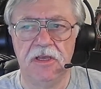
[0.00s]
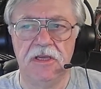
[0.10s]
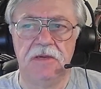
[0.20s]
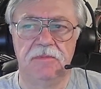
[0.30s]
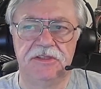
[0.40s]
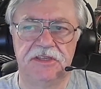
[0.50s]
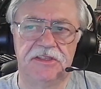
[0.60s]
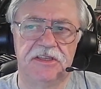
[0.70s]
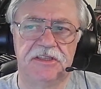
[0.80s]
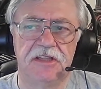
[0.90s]
But since
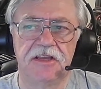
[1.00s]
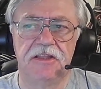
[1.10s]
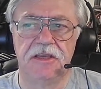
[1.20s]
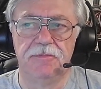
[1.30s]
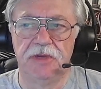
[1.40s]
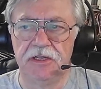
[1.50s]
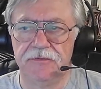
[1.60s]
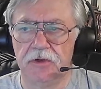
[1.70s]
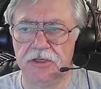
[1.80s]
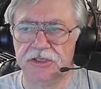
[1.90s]
it's likely a beta
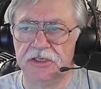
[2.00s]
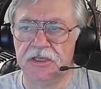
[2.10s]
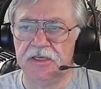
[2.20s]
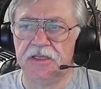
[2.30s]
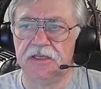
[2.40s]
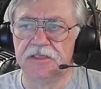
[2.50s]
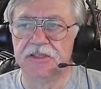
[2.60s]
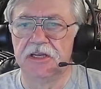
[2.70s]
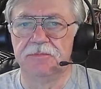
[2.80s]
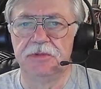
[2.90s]
version, it does
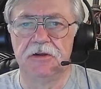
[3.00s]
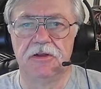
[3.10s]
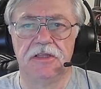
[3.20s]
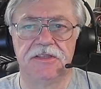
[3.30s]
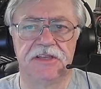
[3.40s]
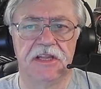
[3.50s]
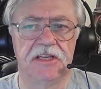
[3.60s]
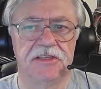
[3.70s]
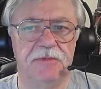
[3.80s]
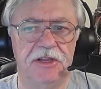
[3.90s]
not appear in the
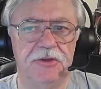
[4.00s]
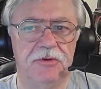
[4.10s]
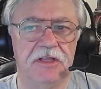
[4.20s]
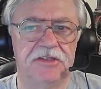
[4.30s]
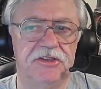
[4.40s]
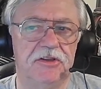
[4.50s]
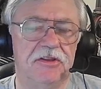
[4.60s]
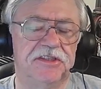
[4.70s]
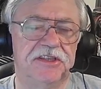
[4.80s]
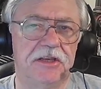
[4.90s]
Settings menu unless you know the
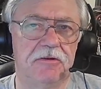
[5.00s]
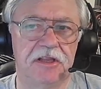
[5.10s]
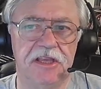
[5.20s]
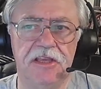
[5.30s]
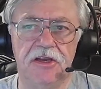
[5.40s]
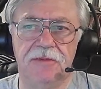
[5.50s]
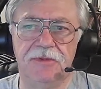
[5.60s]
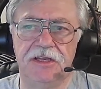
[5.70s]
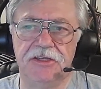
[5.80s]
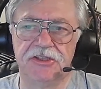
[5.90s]
secret key
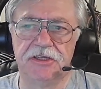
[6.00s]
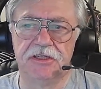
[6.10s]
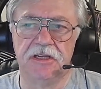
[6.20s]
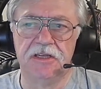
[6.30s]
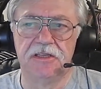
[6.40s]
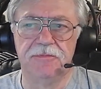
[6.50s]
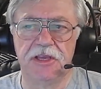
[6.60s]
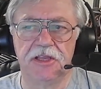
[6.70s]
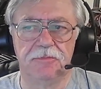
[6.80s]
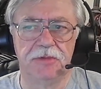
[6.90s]
combination to make
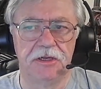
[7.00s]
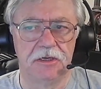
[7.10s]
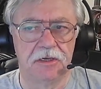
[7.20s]
it appear.